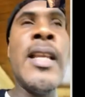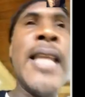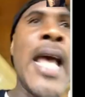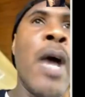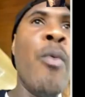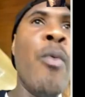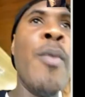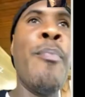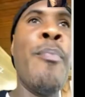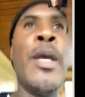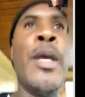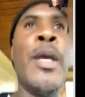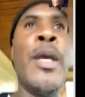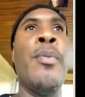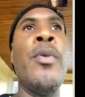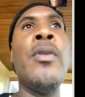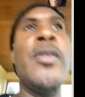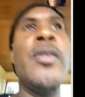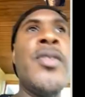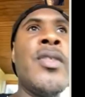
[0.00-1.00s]
down with
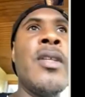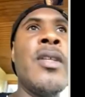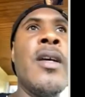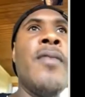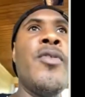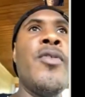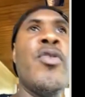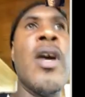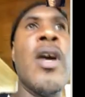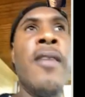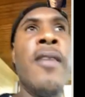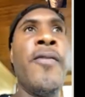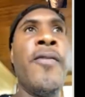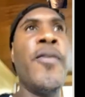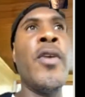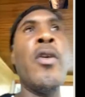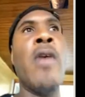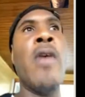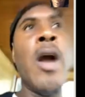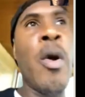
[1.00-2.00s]
people and stuff, trying to
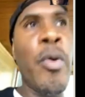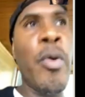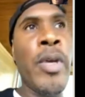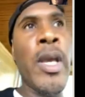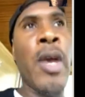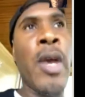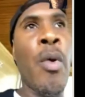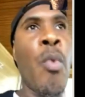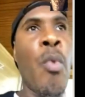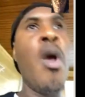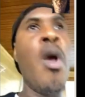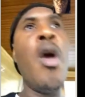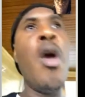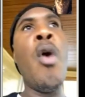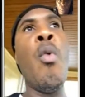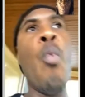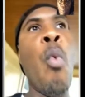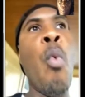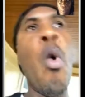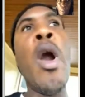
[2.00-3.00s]
figure out, okay,
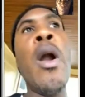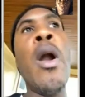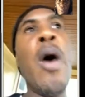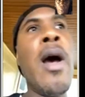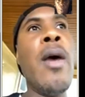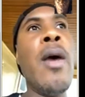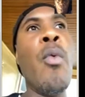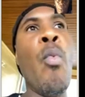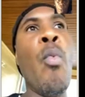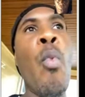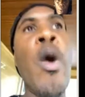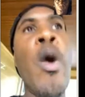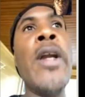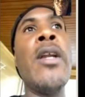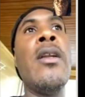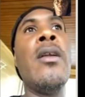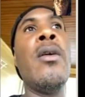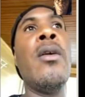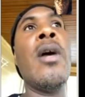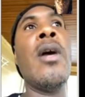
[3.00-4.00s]
what
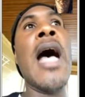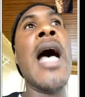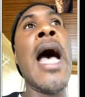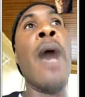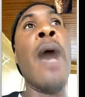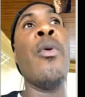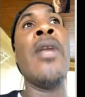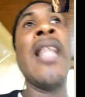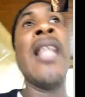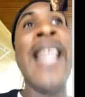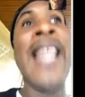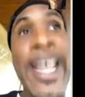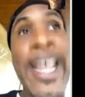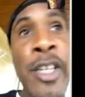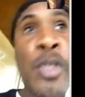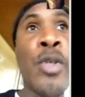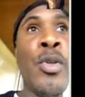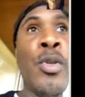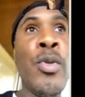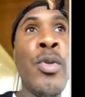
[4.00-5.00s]
I would like
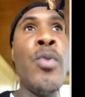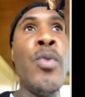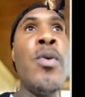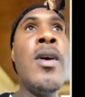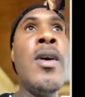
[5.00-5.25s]
to do,